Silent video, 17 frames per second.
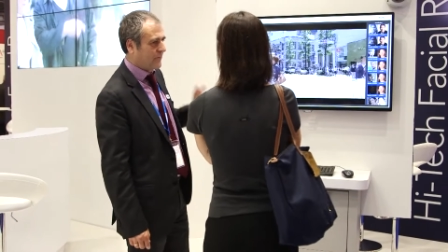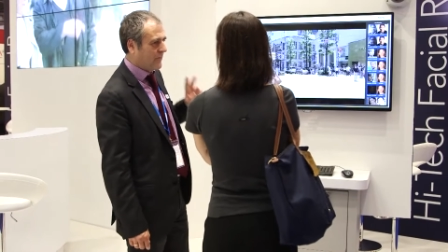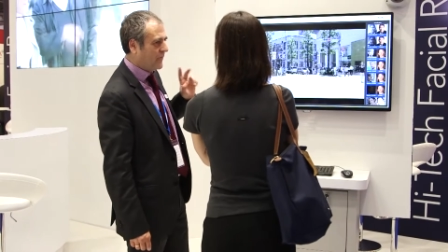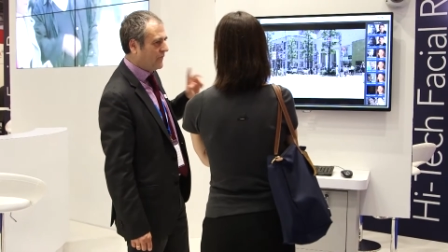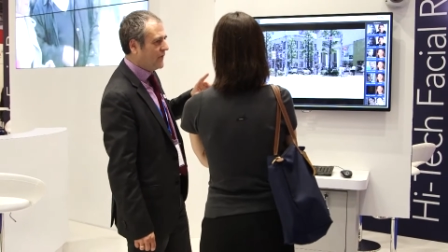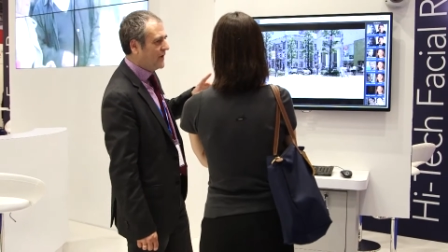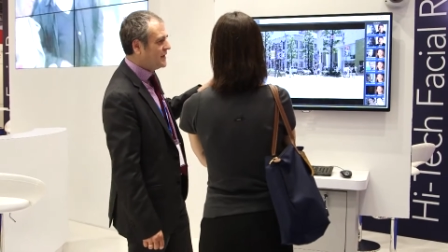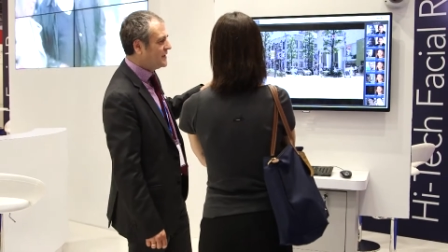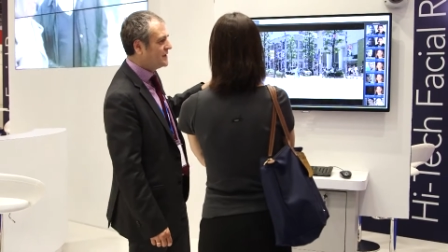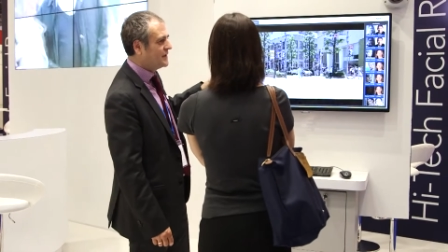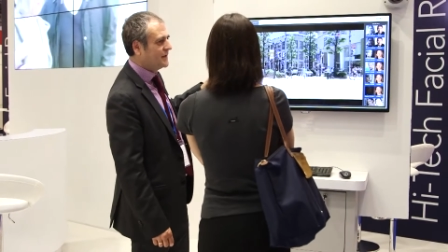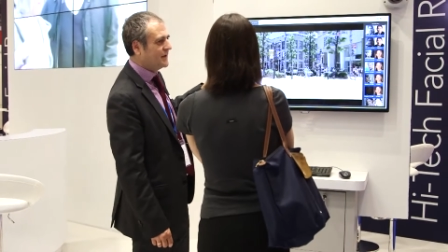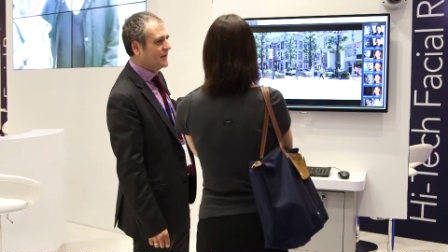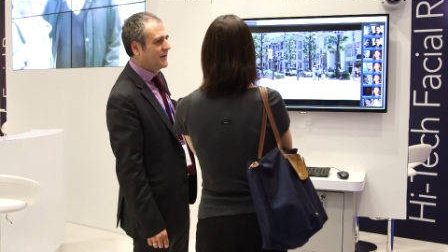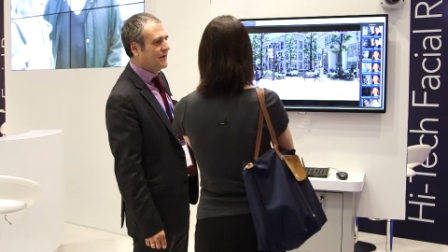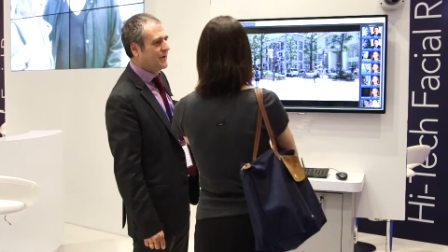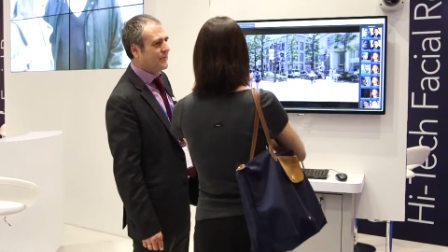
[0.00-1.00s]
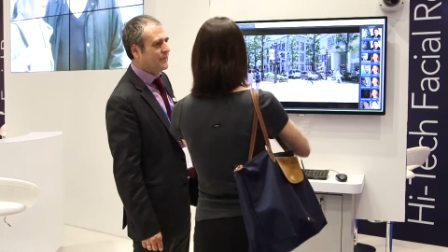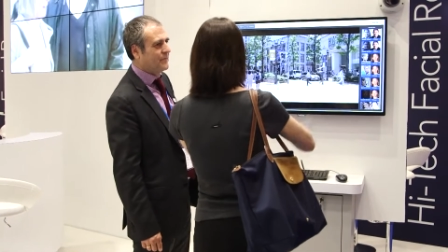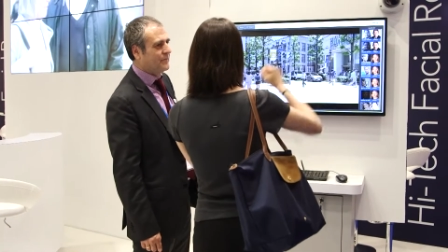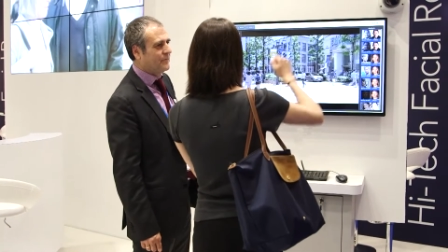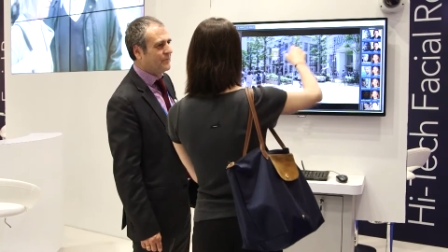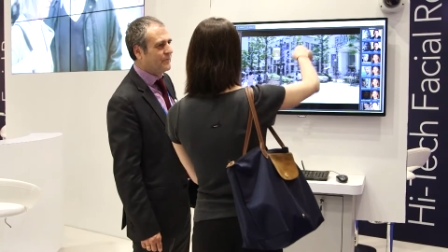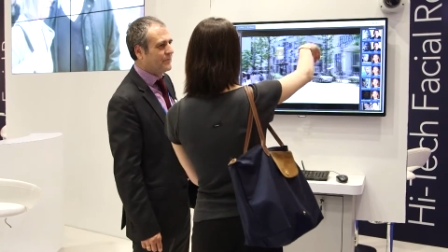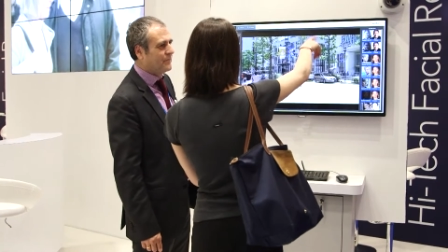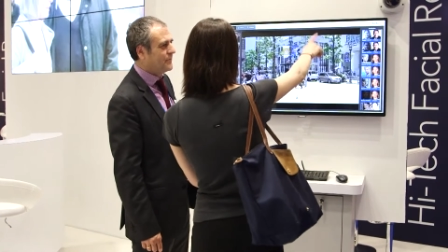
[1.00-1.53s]
We have biofinder
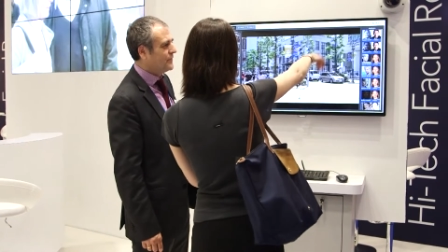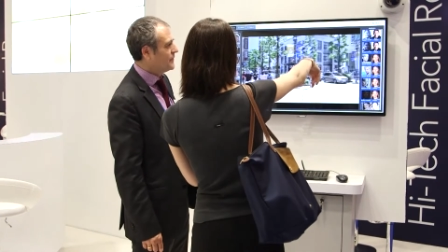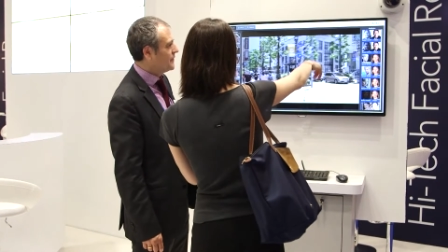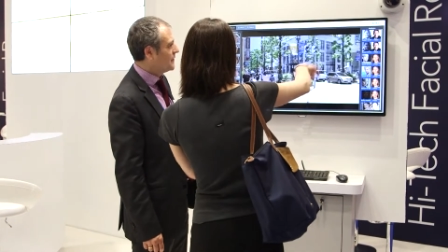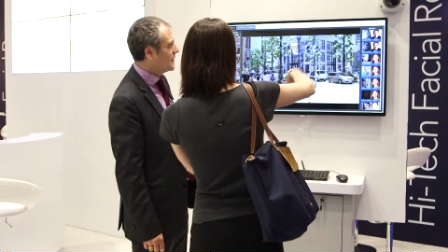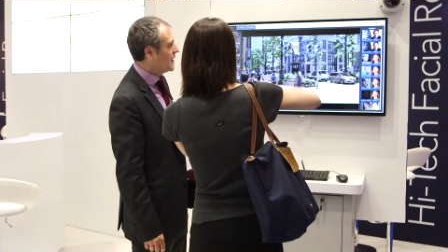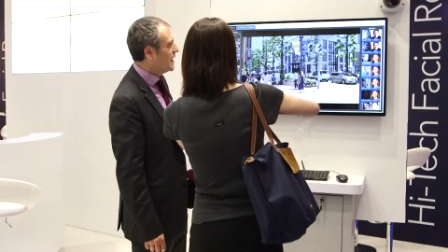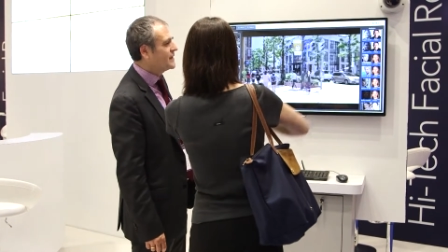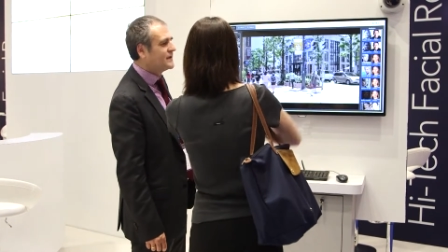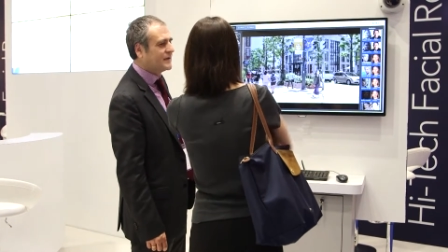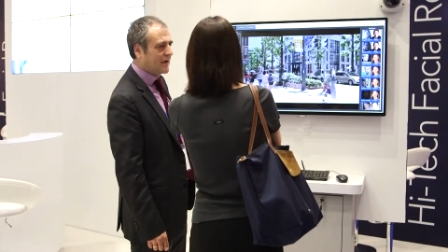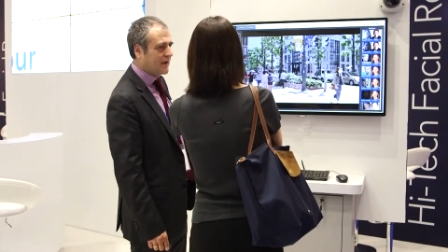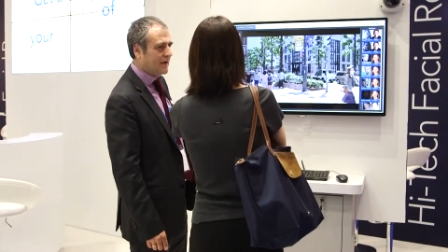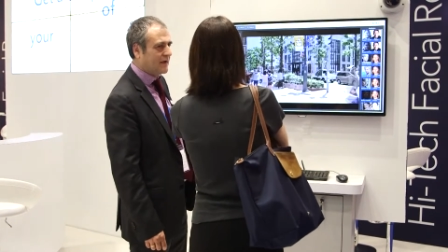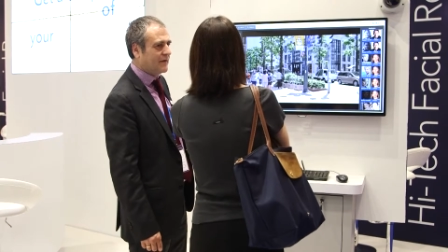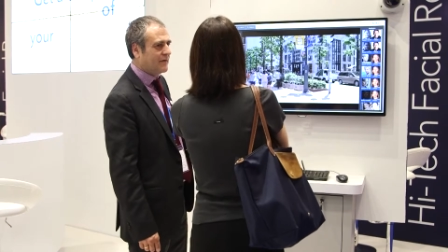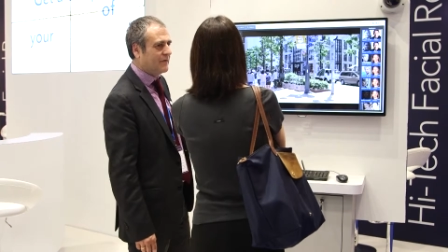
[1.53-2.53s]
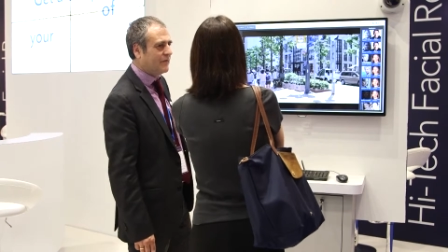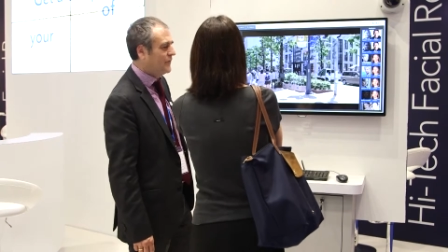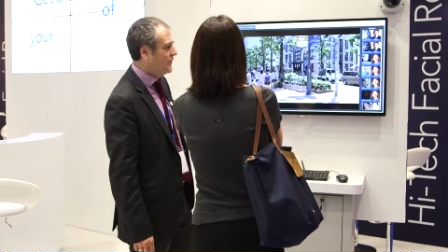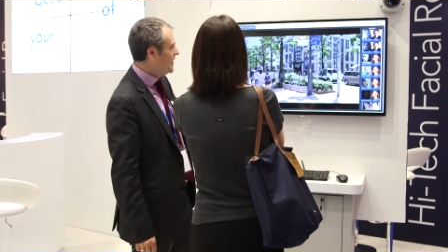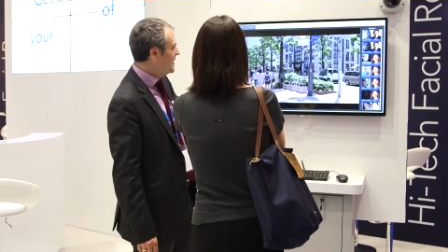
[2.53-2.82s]
for offline forensic